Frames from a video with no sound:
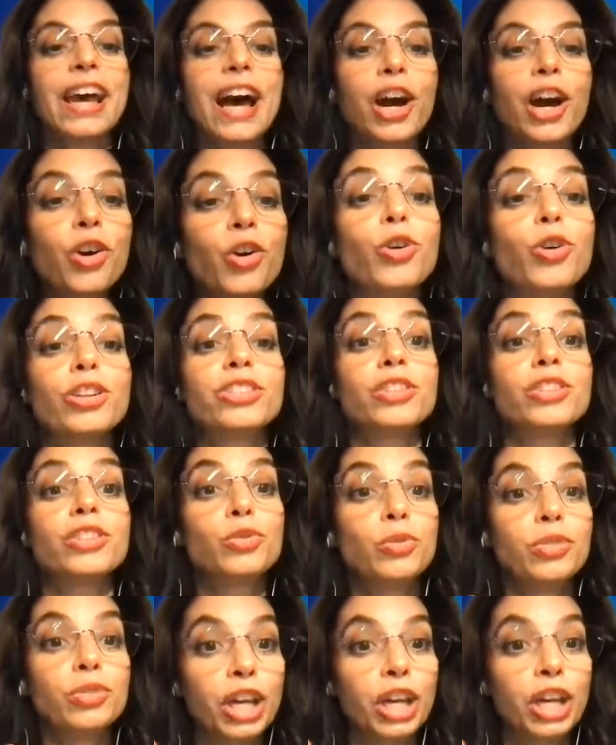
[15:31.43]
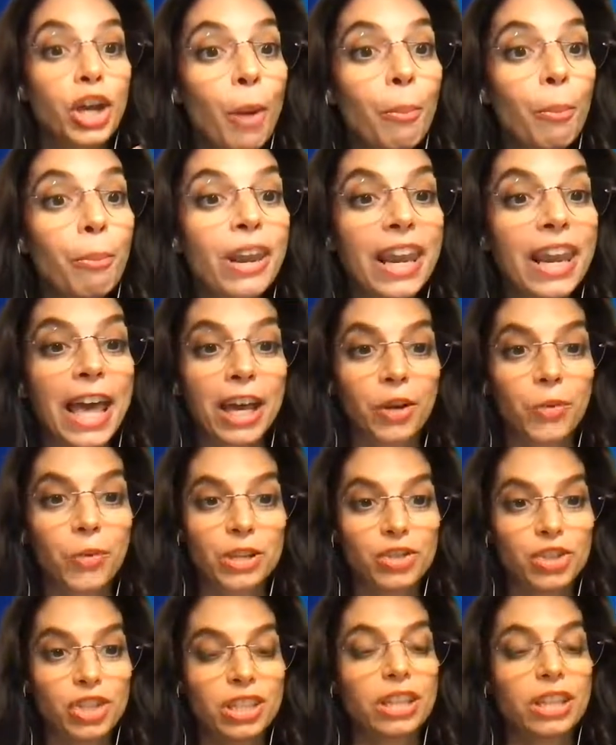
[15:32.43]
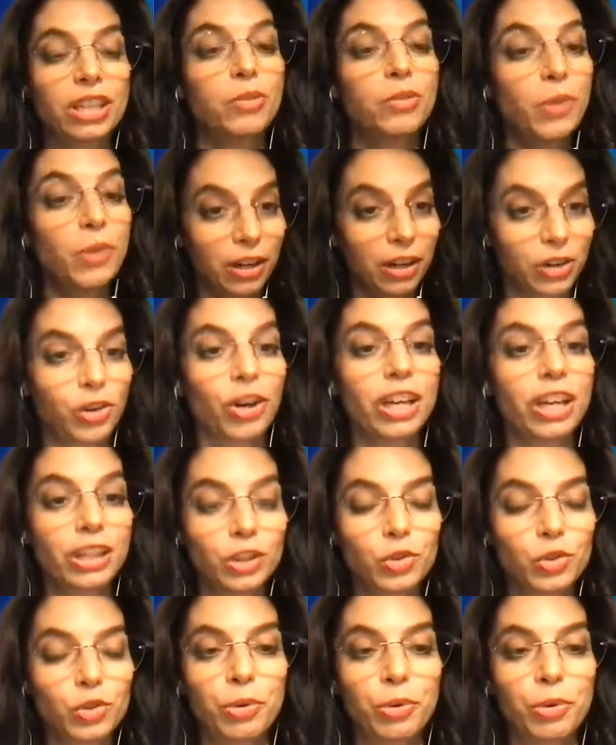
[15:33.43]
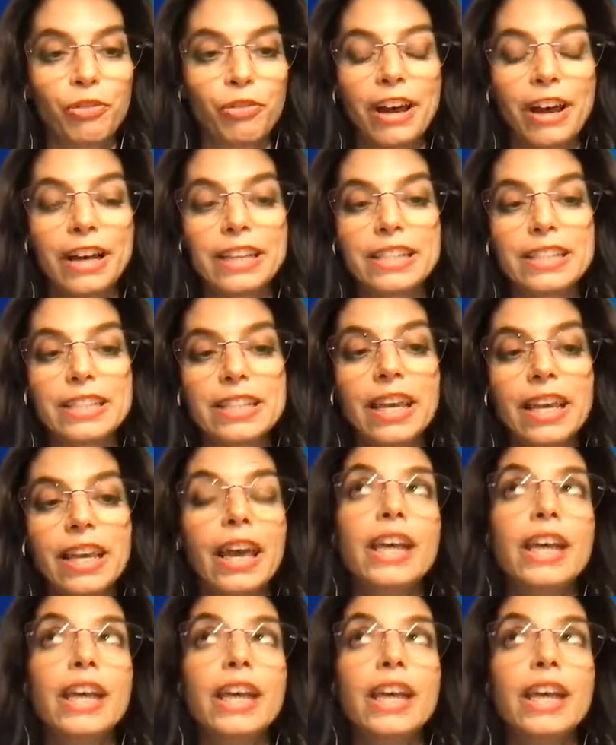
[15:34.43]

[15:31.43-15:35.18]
according to the common language that we are going to provide.